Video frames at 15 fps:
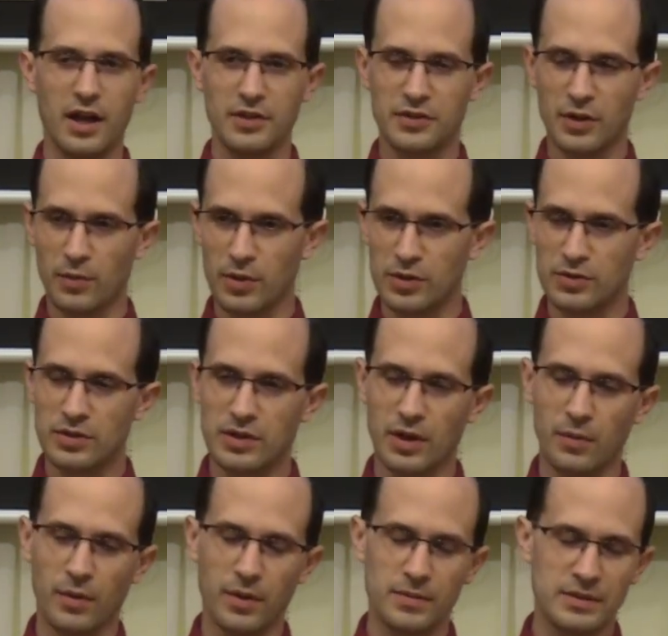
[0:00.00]
there
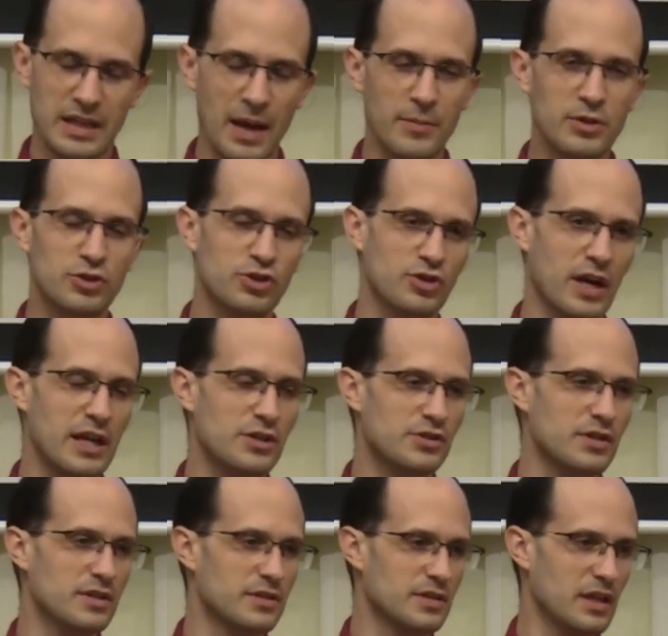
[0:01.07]
were
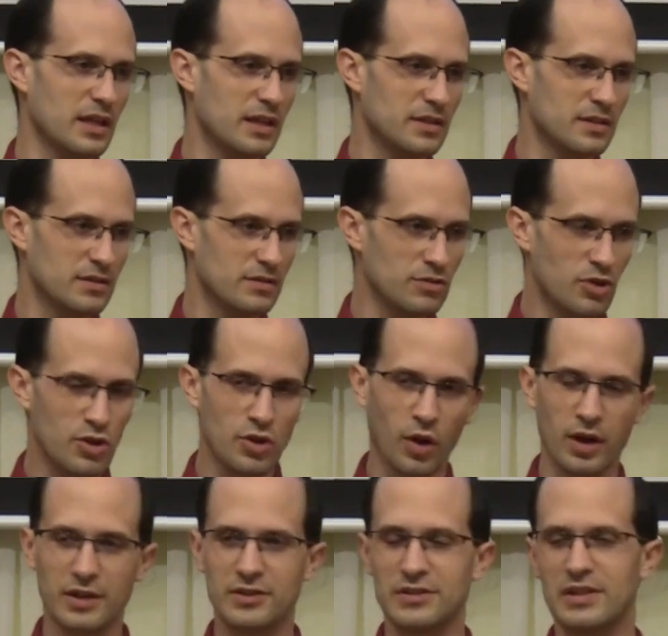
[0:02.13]
demonstrations in New
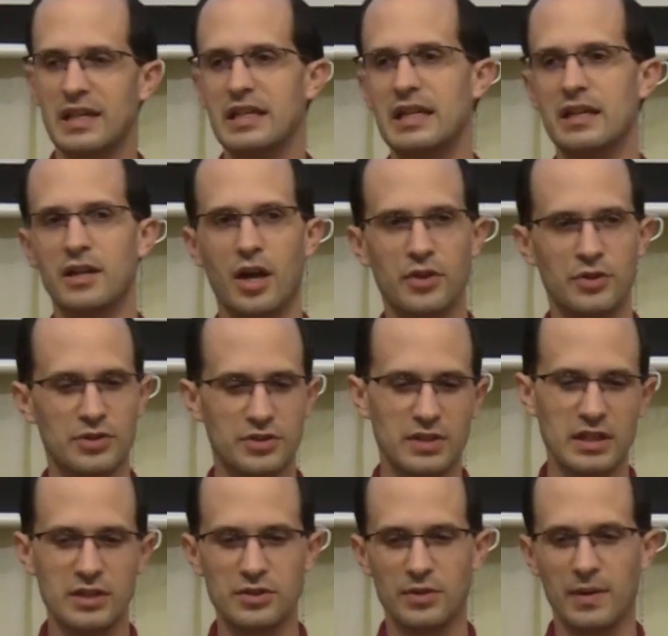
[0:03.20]
York City and other
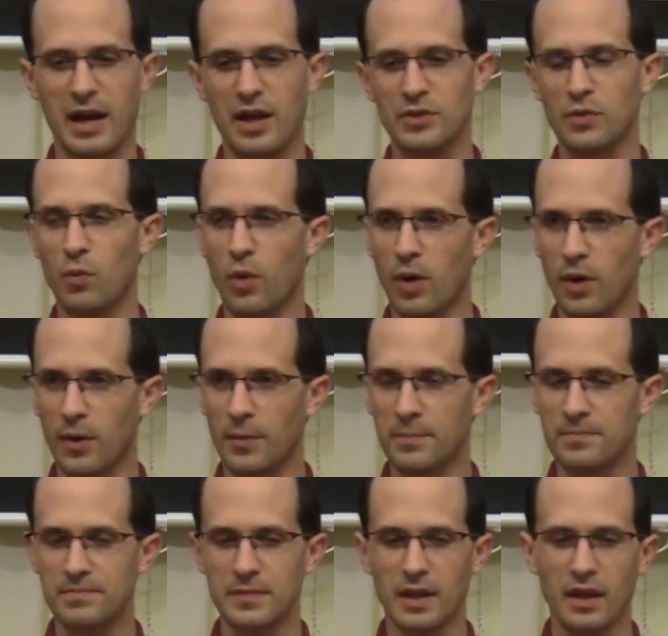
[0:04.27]
cities around the
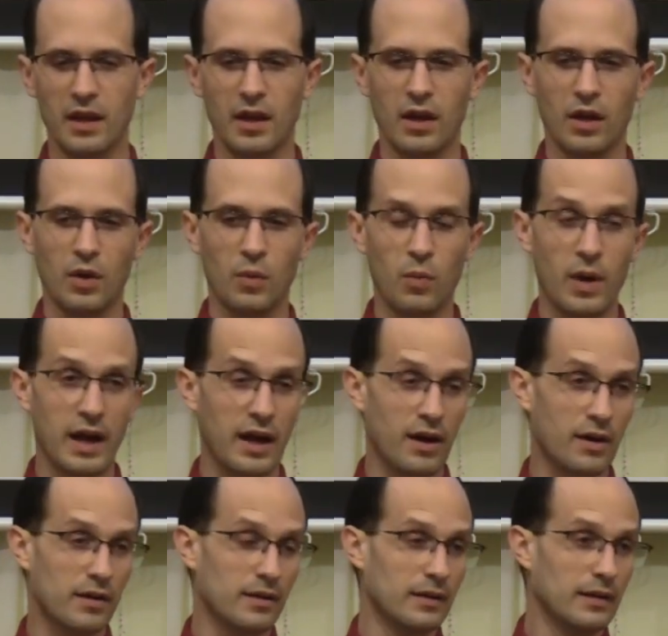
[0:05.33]
world
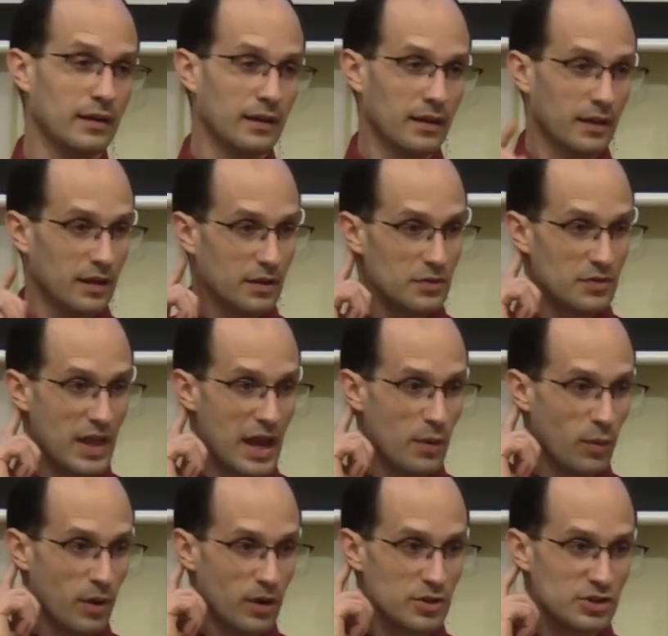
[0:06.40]
where they
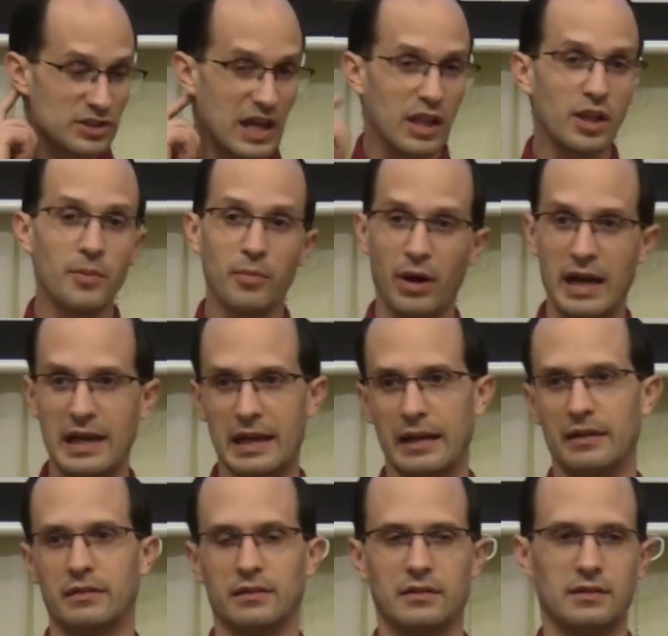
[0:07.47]
were celebrating
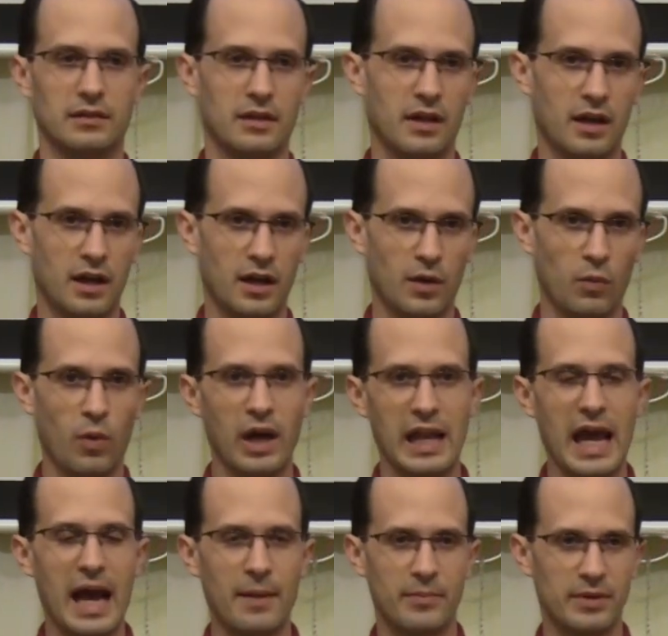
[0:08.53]
what
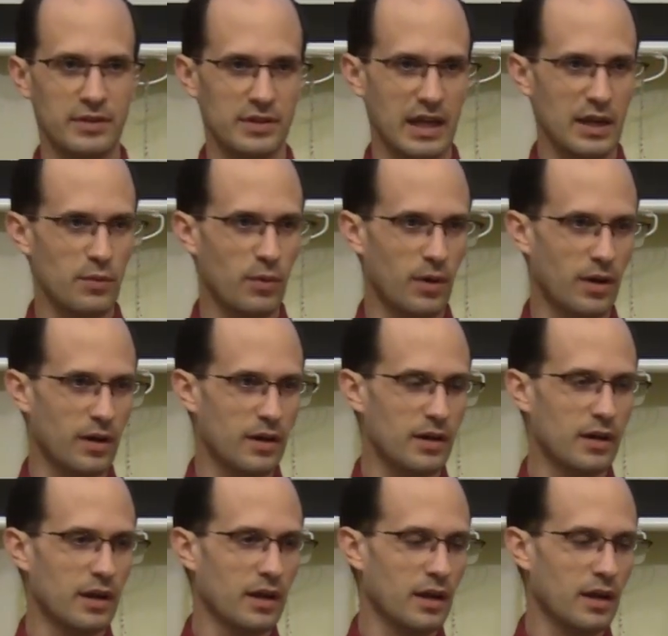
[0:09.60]
happened. They were,